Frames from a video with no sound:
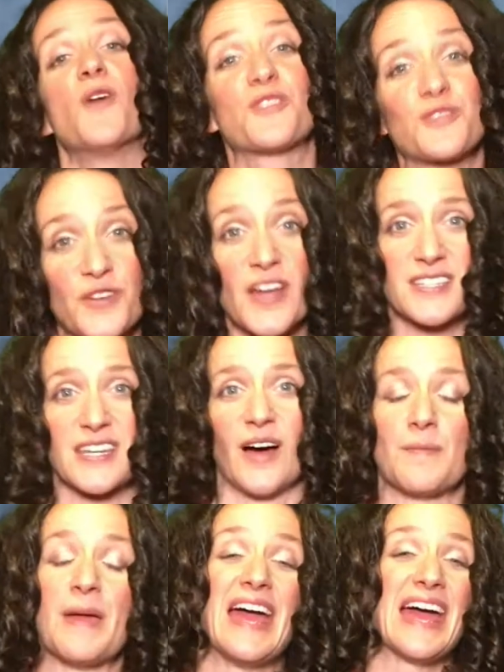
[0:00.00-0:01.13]
For the first
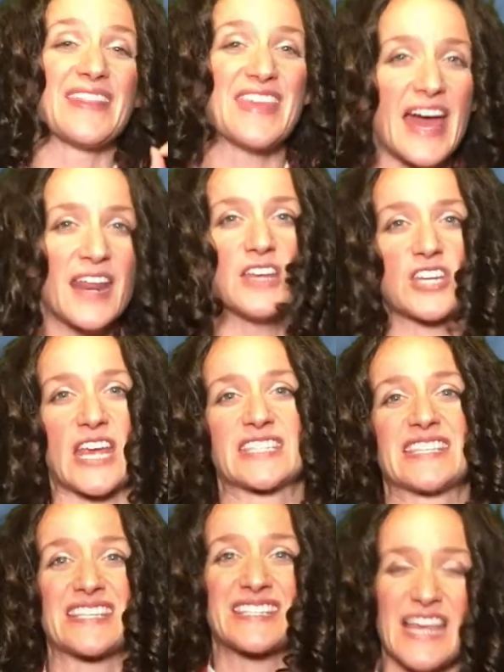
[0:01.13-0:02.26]
time in the
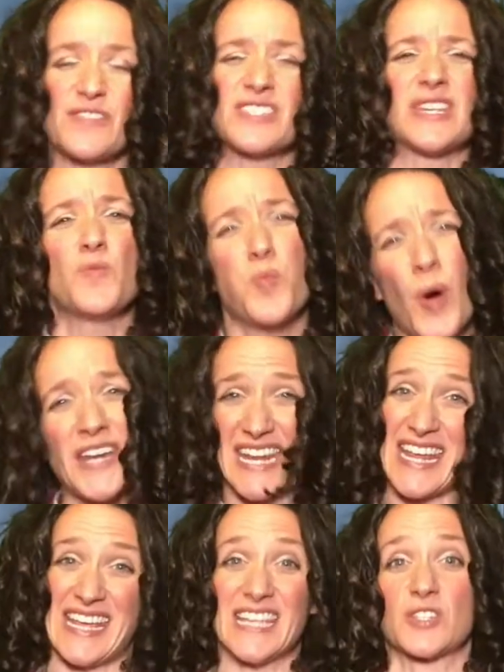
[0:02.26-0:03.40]
NHS's
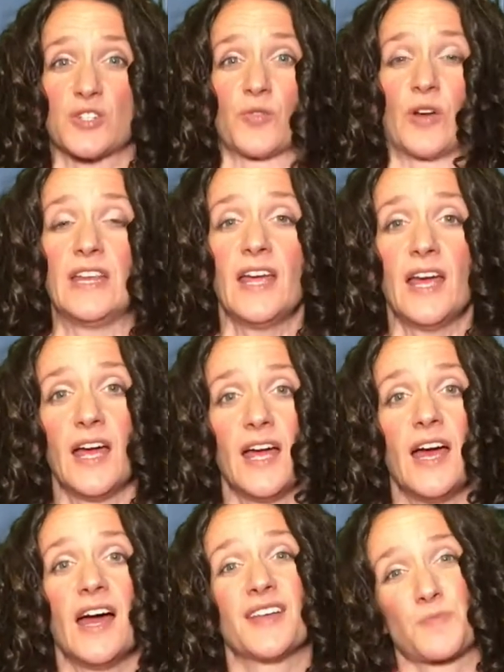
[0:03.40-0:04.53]
71-year history,
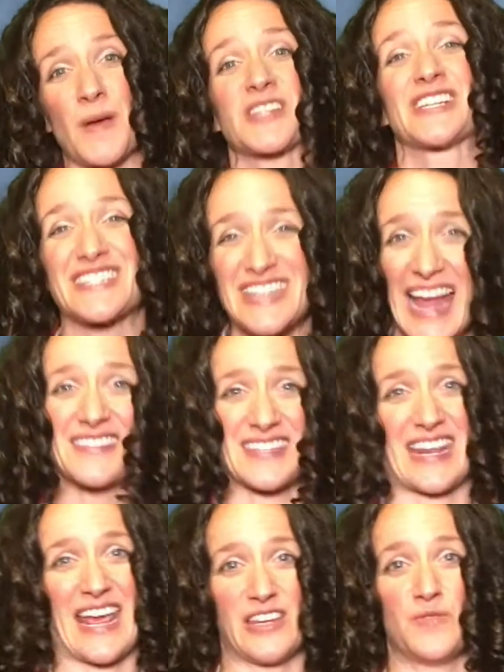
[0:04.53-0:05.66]
a specialist cancer
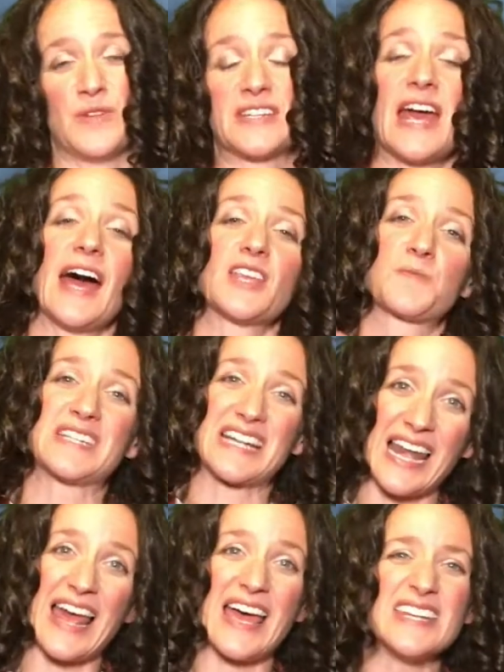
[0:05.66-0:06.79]
care unit has been
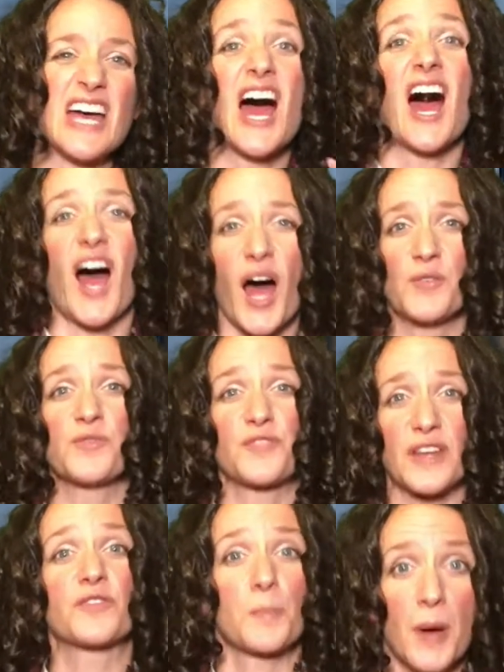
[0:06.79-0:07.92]
declared
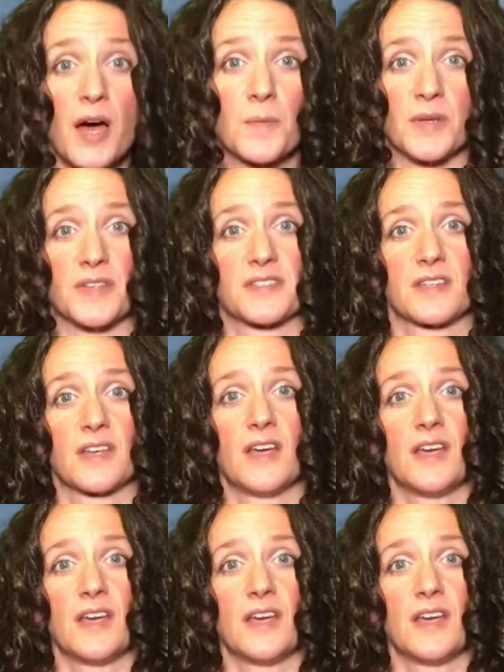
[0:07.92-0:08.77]
unfit for purpose.